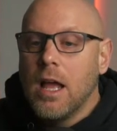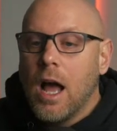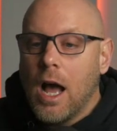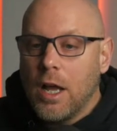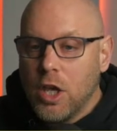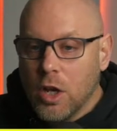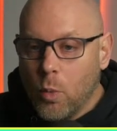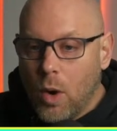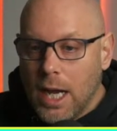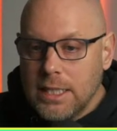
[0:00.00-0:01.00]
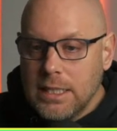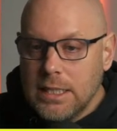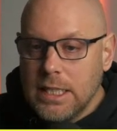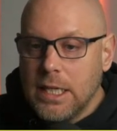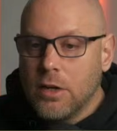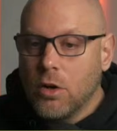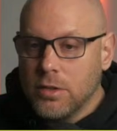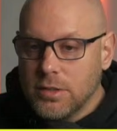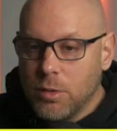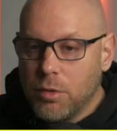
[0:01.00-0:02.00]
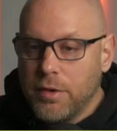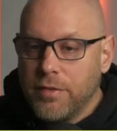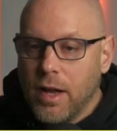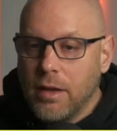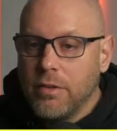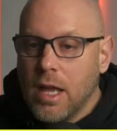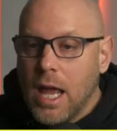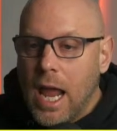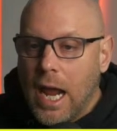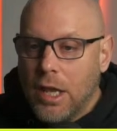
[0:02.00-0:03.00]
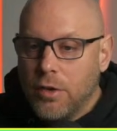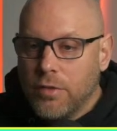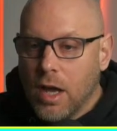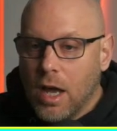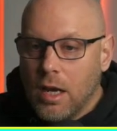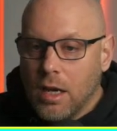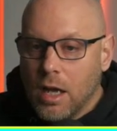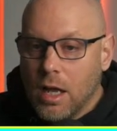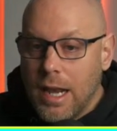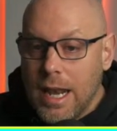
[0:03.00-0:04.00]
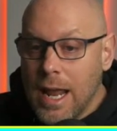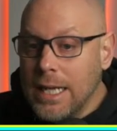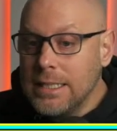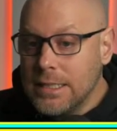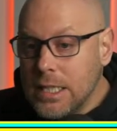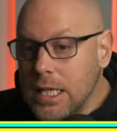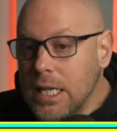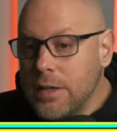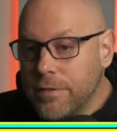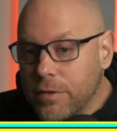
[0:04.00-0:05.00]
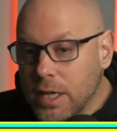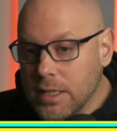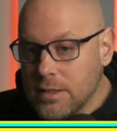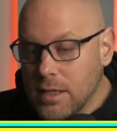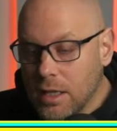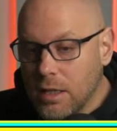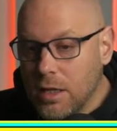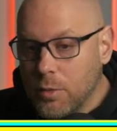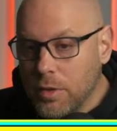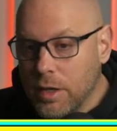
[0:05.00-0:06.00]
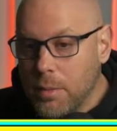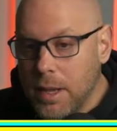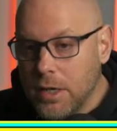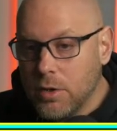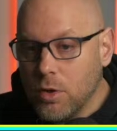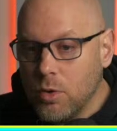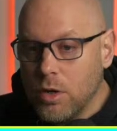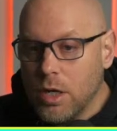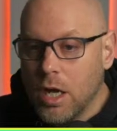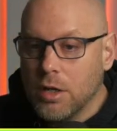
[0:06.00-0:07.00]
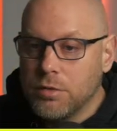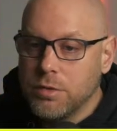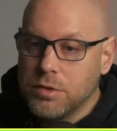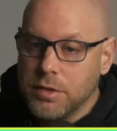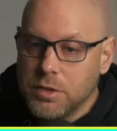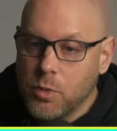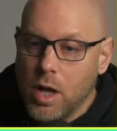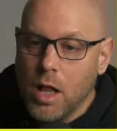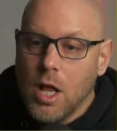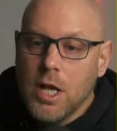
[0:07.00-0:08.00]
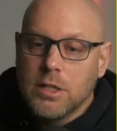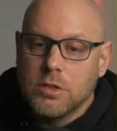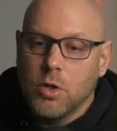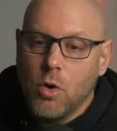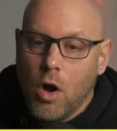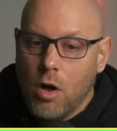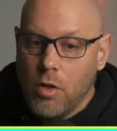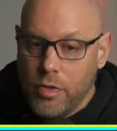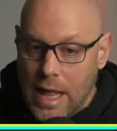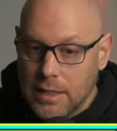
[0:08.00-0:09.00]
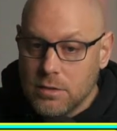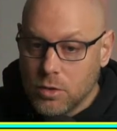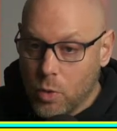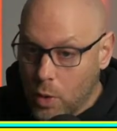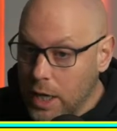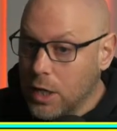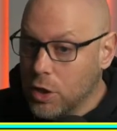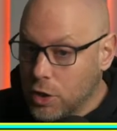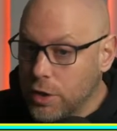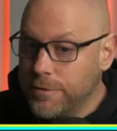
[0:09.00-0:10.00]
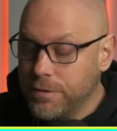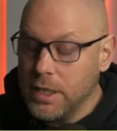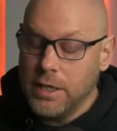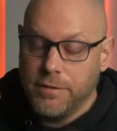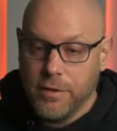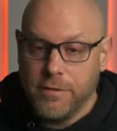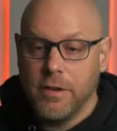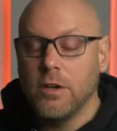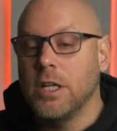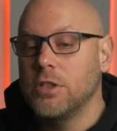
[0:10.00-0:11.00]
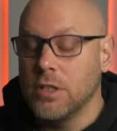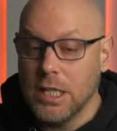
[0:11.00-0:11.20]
You got a YDD here, also 3.5. And you've got 19 frigates along with a commando cruiser as well. So that's quite a good fleet for the Federation.